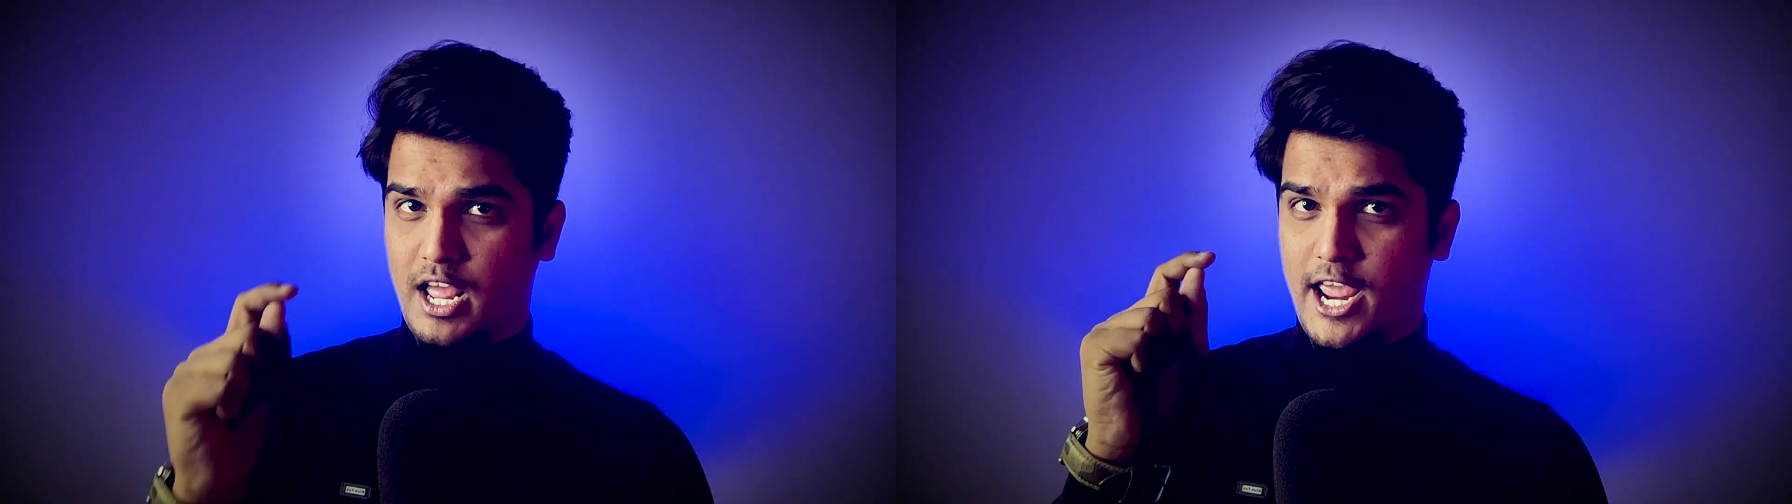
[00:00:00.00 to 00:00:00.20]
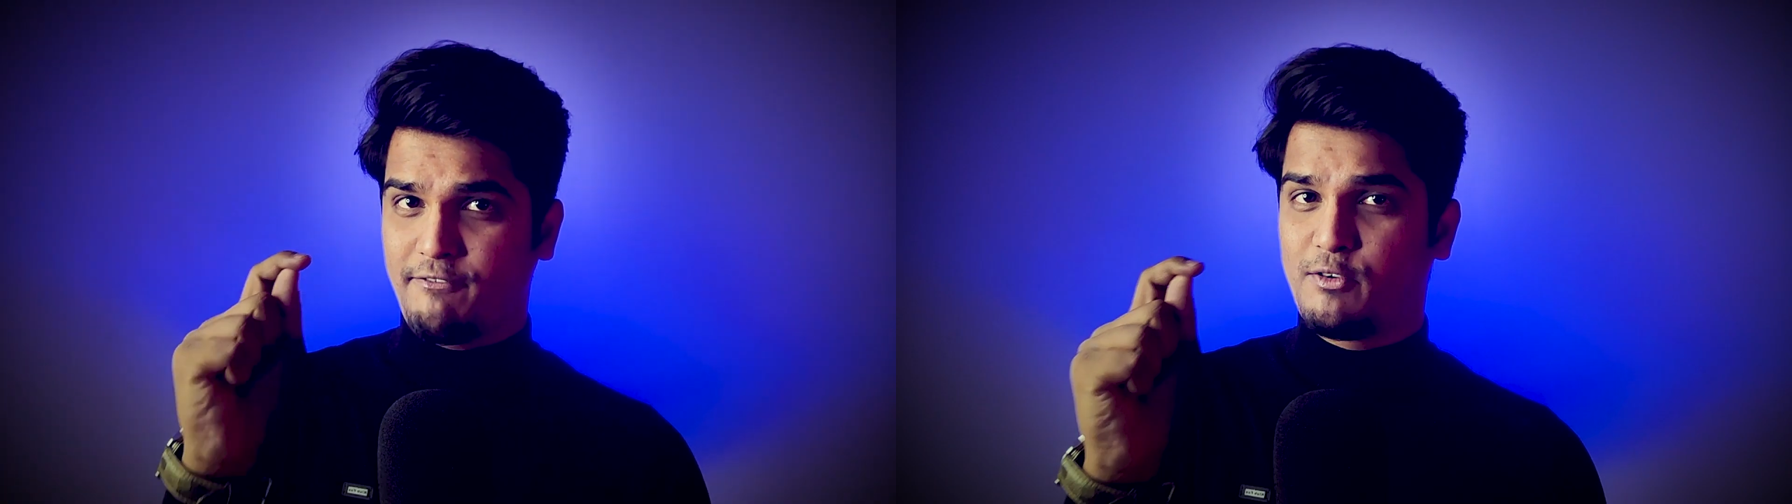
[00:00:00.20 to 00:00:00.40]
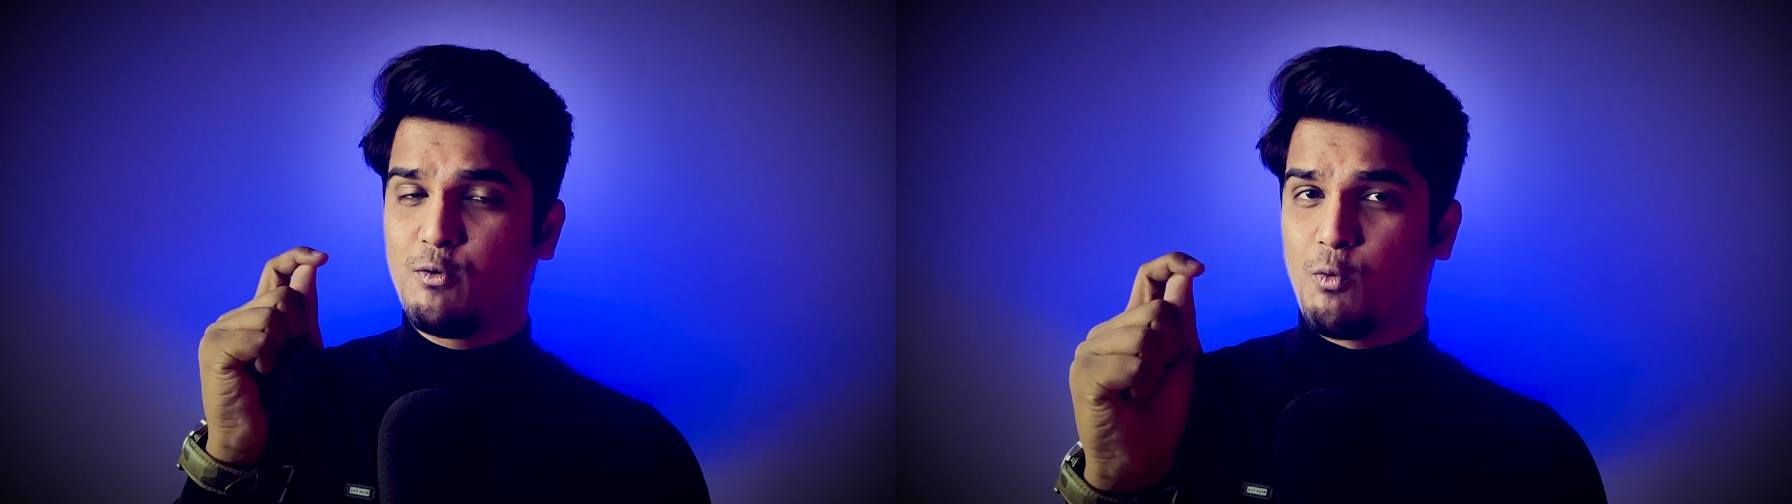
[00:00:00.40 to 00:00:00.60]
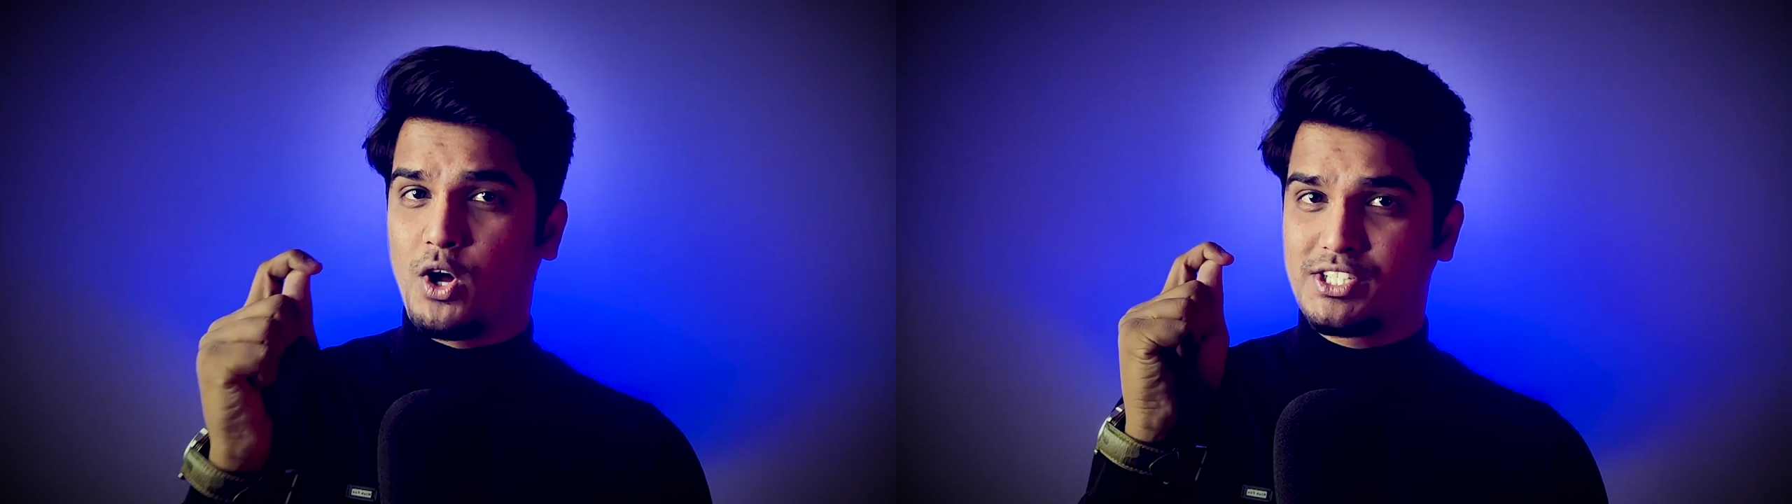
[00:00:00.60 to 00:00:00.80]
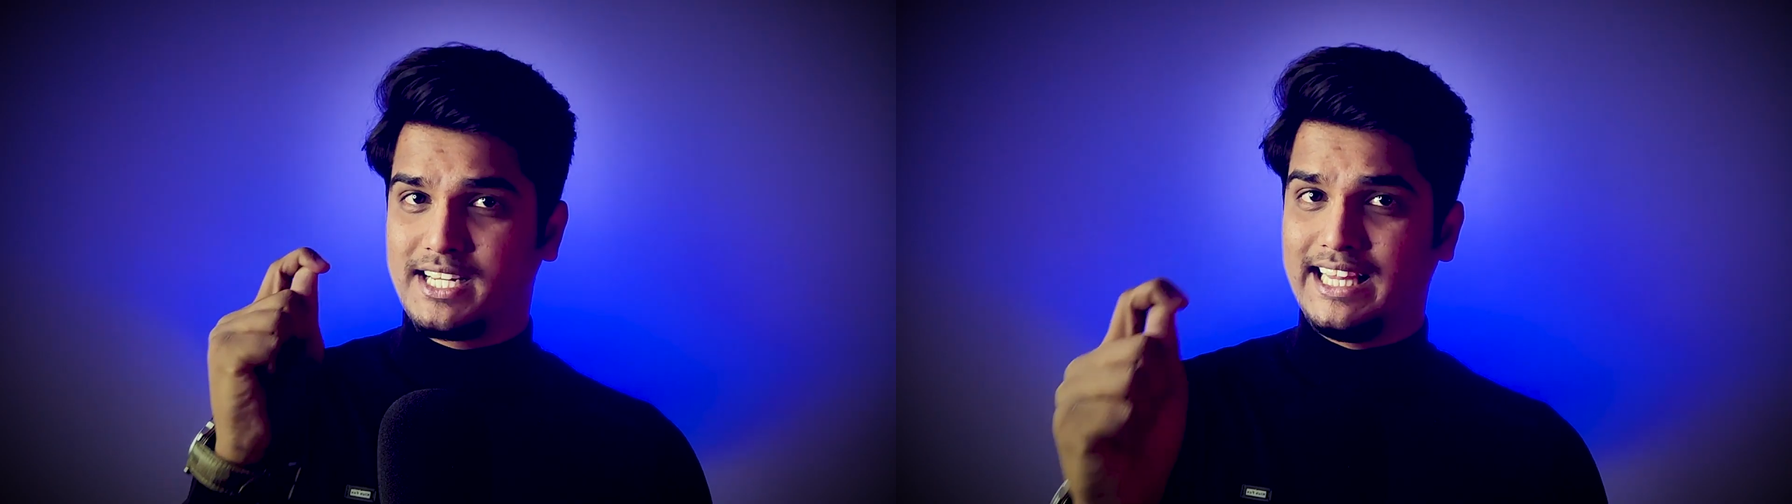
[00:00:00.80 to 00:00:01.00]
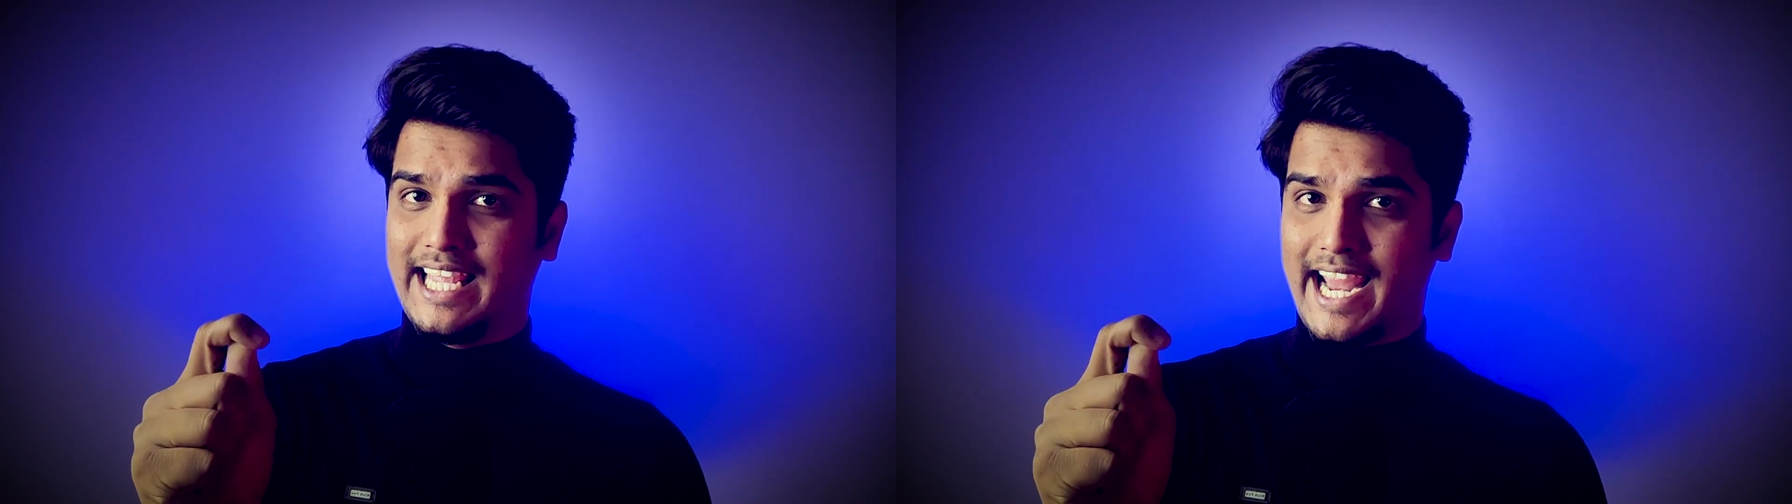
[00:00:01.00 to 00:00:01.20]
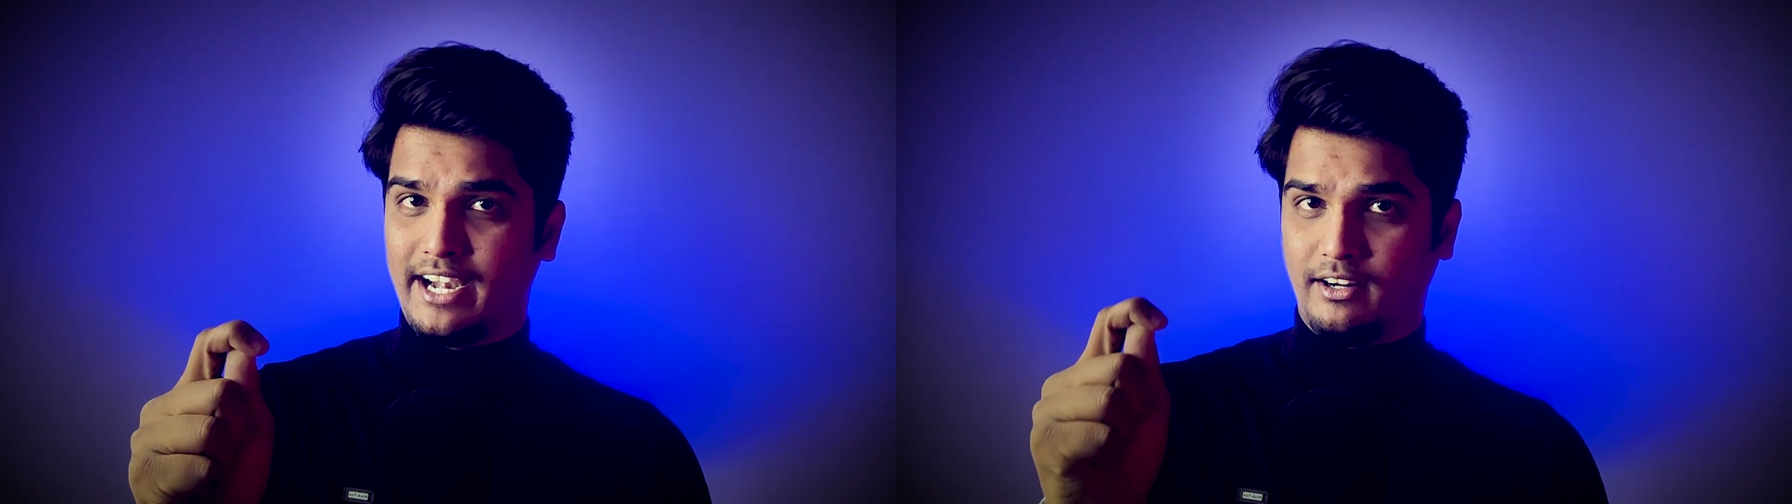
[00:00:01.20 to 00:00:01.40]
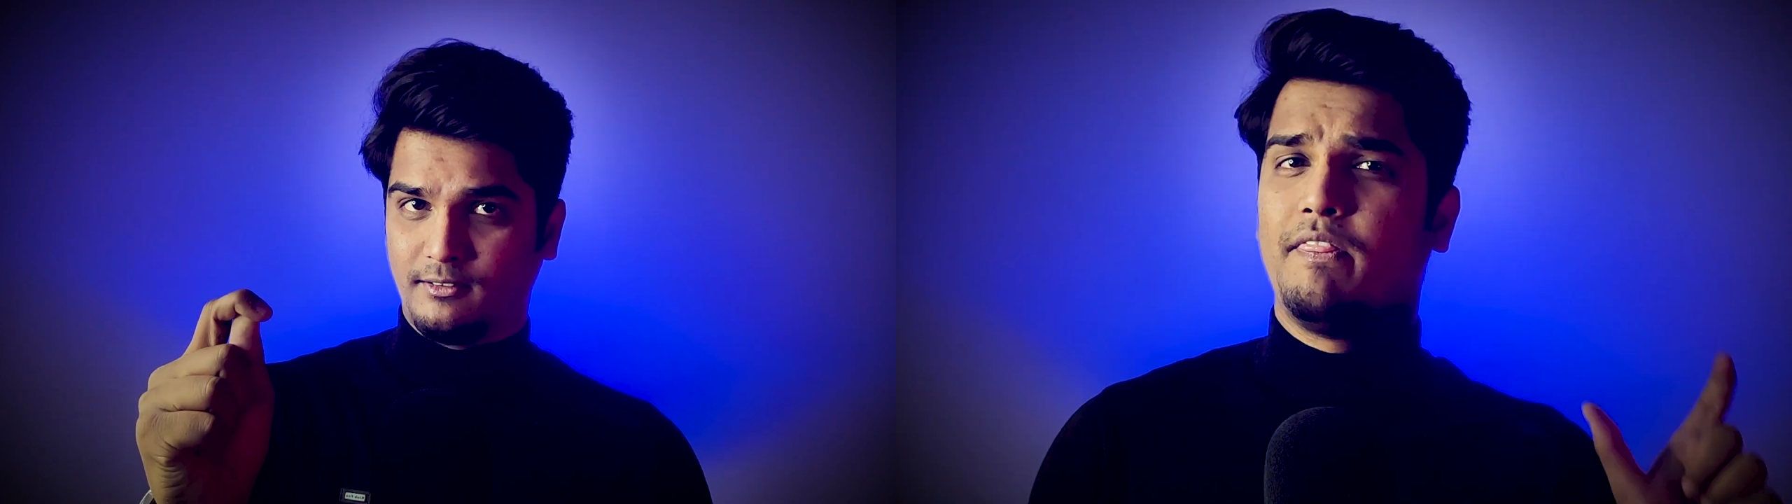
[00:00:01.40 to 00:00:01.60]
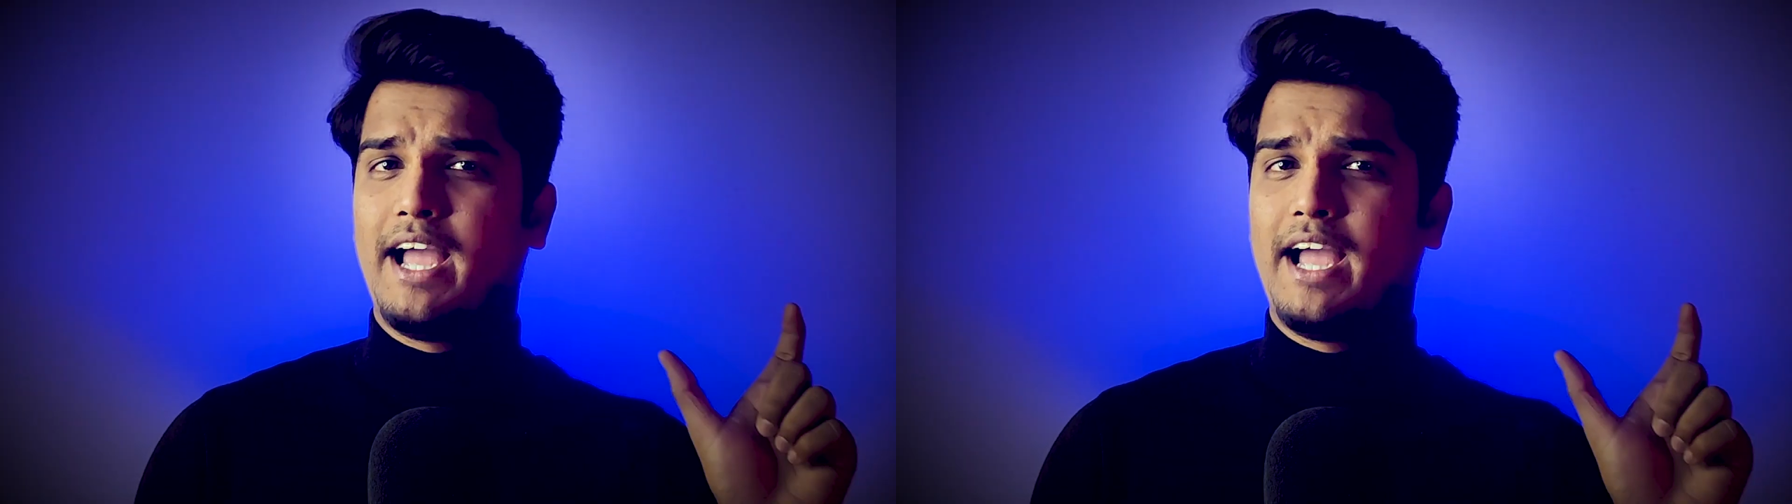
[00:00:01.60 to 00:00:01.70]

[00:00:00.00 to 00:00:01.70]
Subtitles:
if you watch till the end.